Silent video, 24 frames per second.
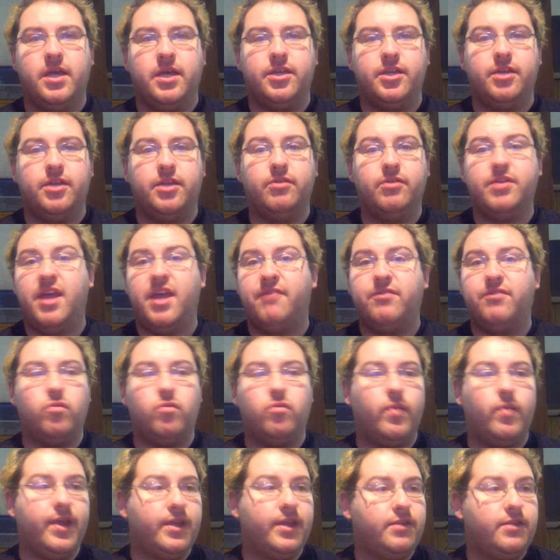You don't have to
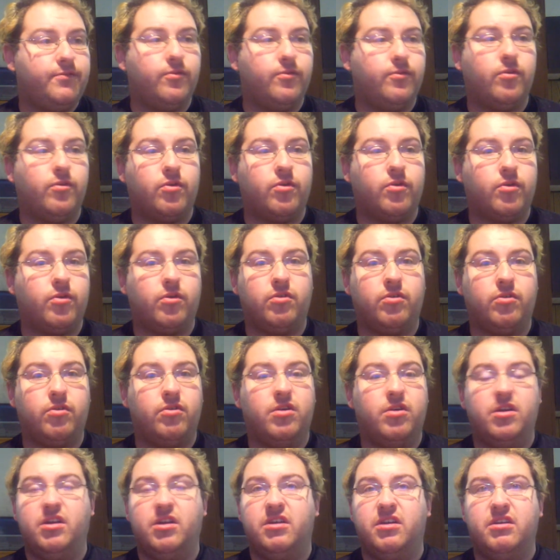wait for
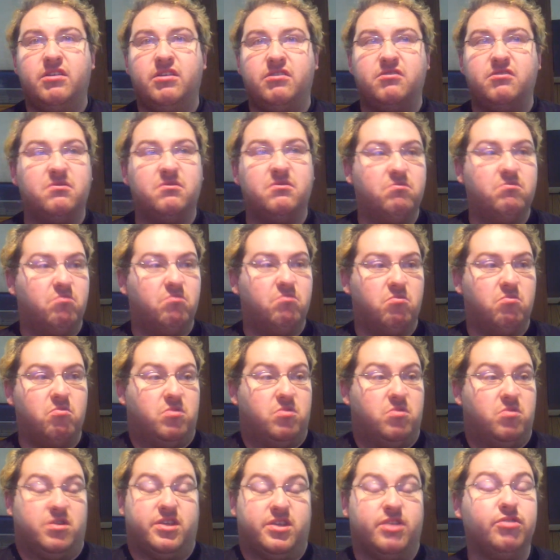
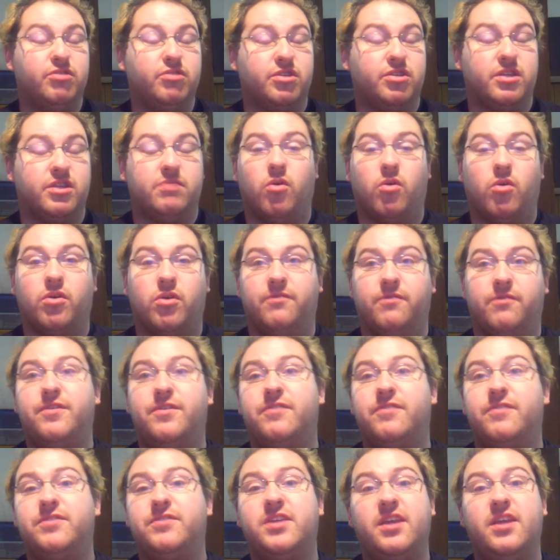usually more than
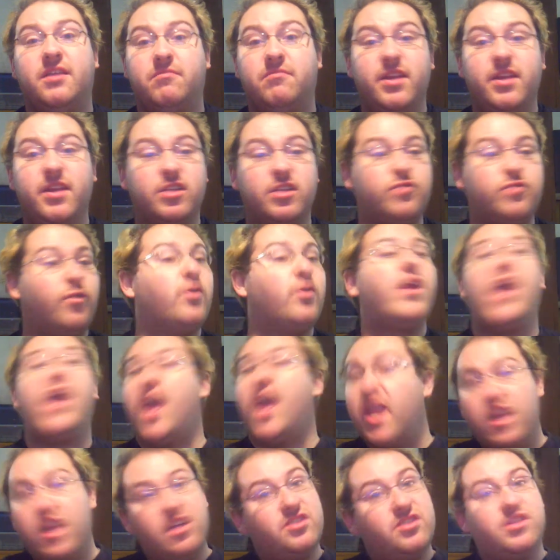15 minutes for
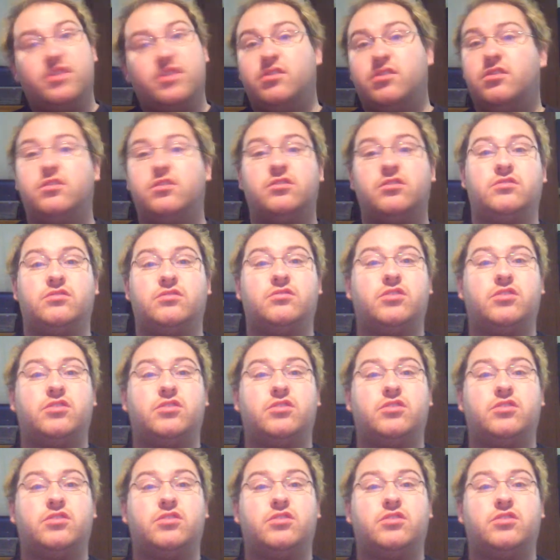any single